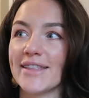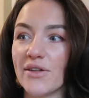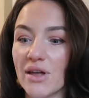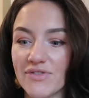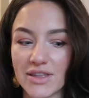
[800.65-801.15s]
And
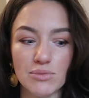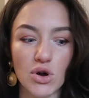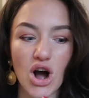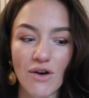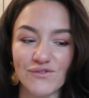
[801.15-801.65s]
now that I'm feeling
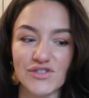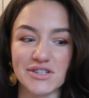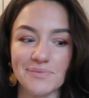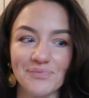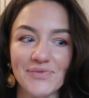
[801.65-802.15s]
more
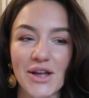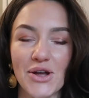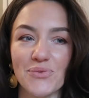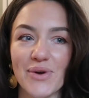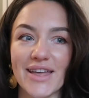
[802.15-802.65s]
confident
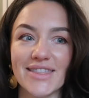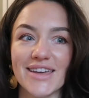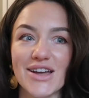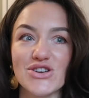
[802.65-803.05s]
with